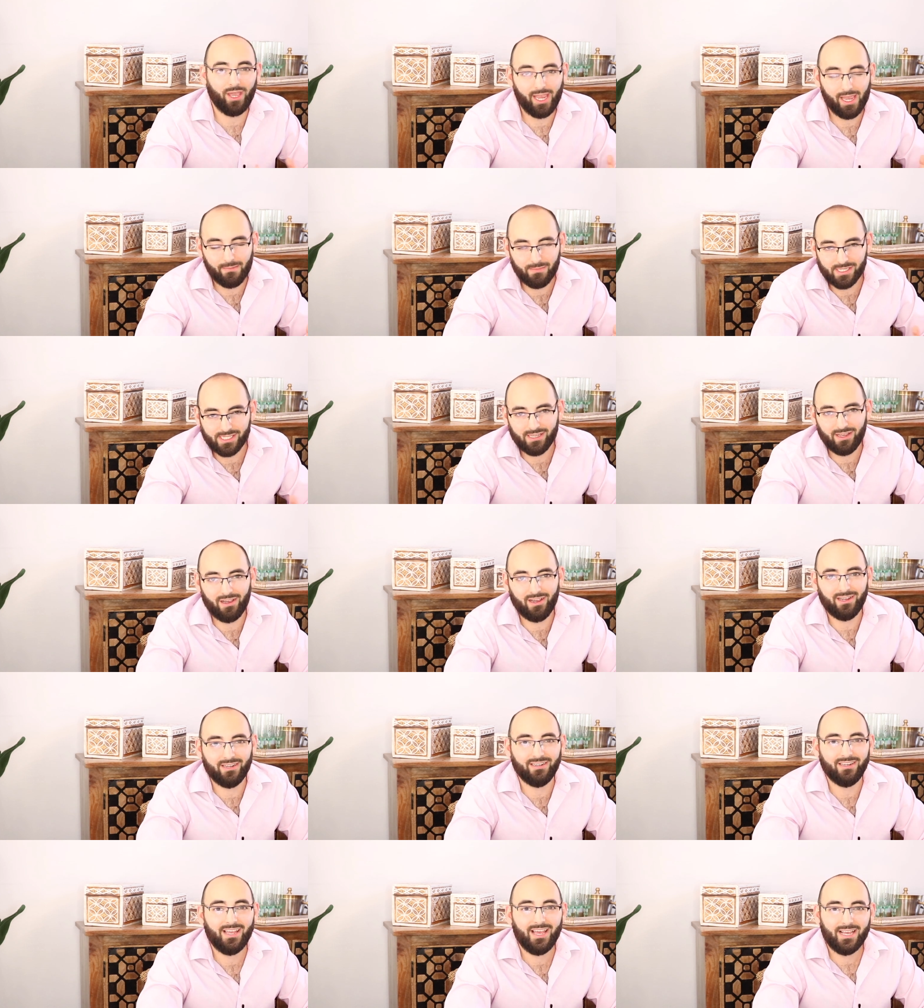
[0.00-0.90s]

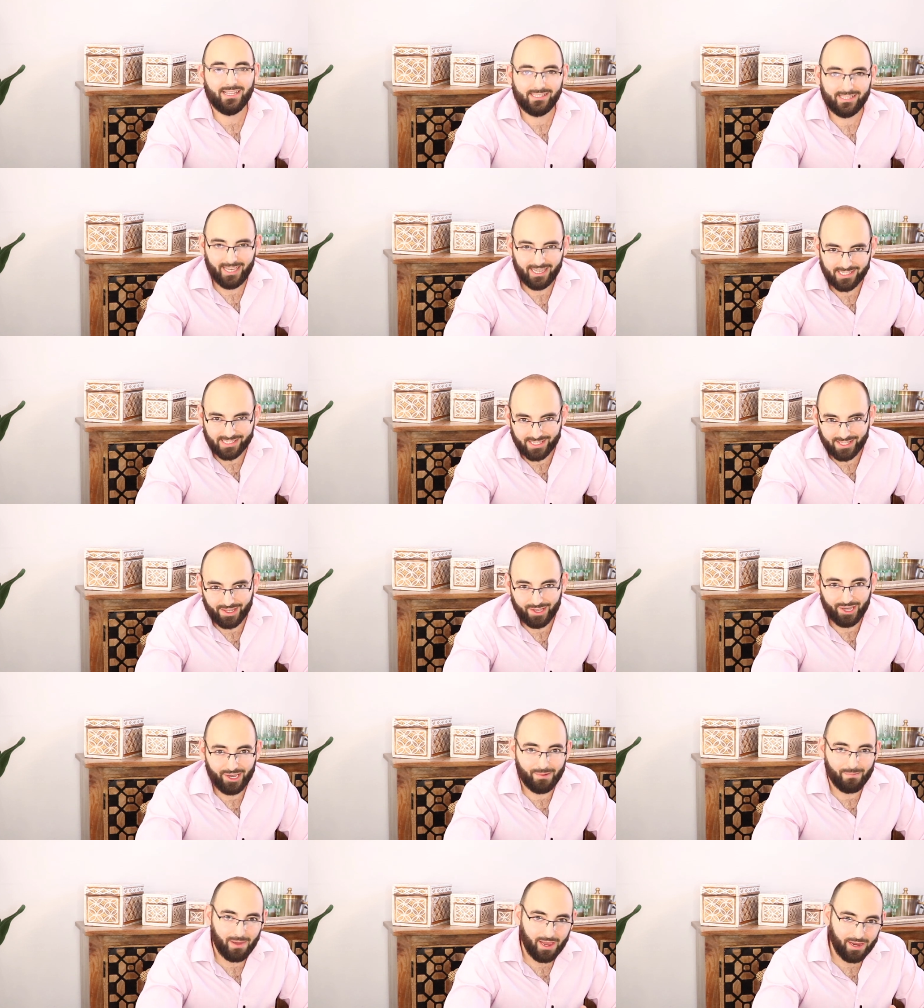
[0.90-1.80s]
Amazon, Tesla,